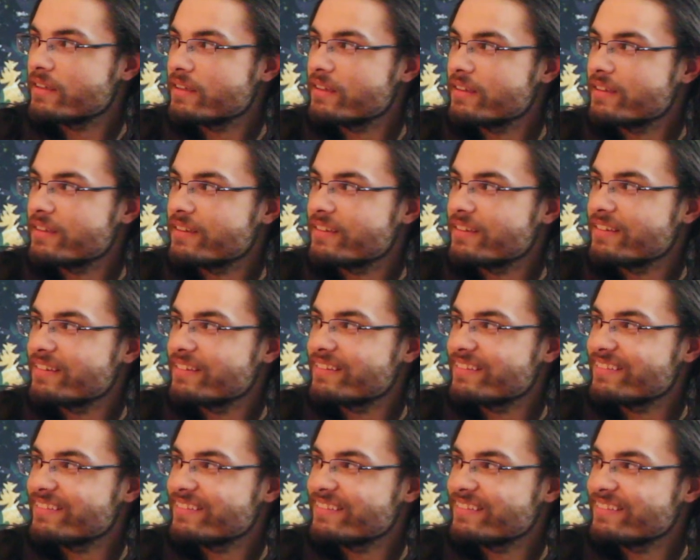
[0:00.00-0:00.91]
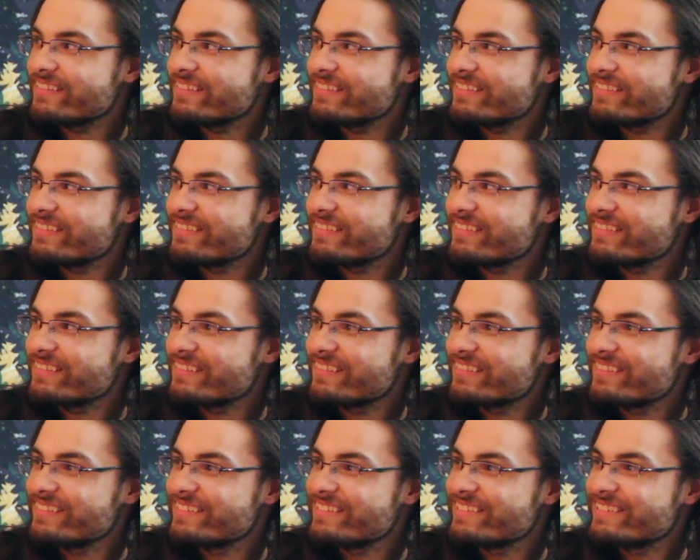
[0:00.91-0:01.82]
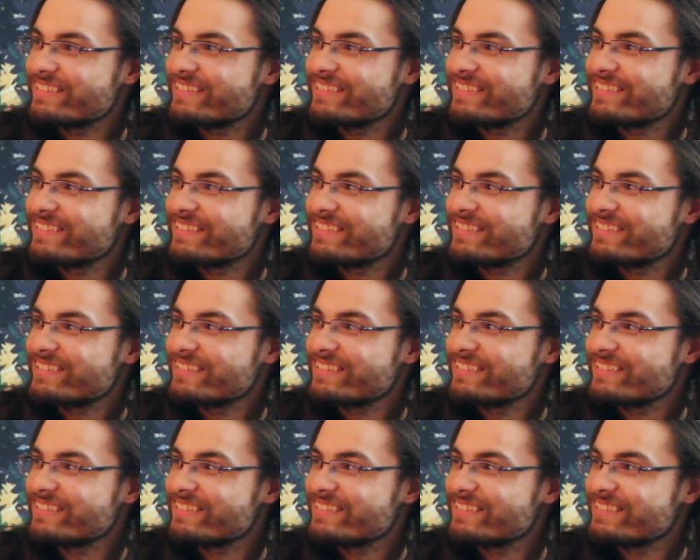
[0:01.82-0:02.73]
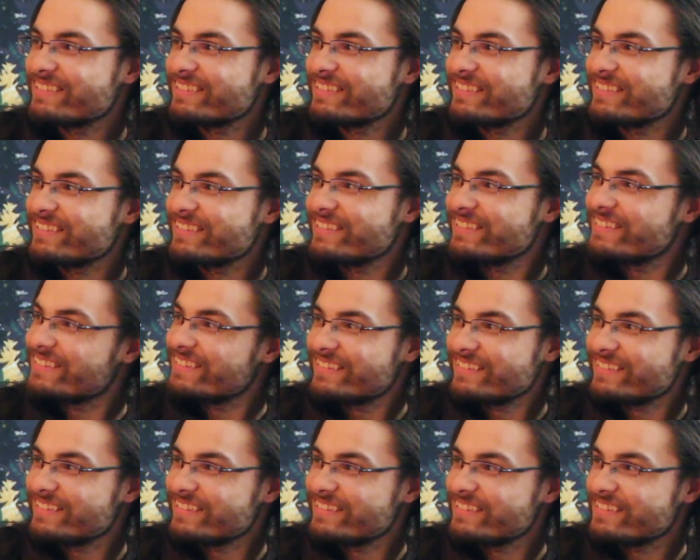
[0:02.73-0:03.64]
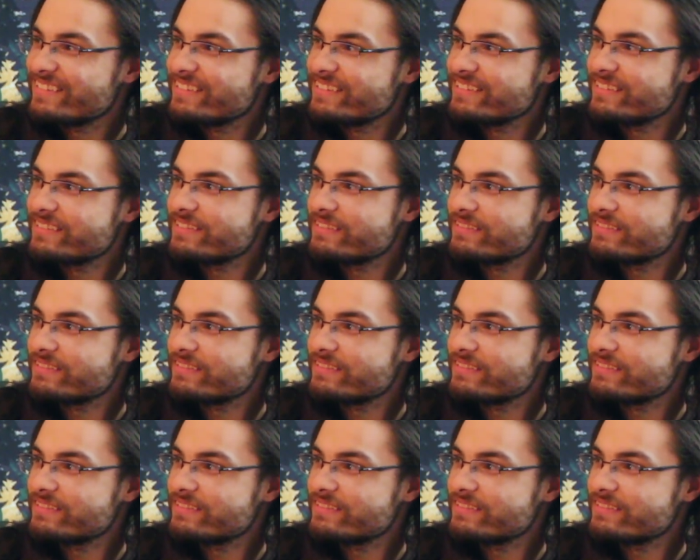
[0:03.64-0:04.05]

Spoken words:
No words are spoken by the person on screen.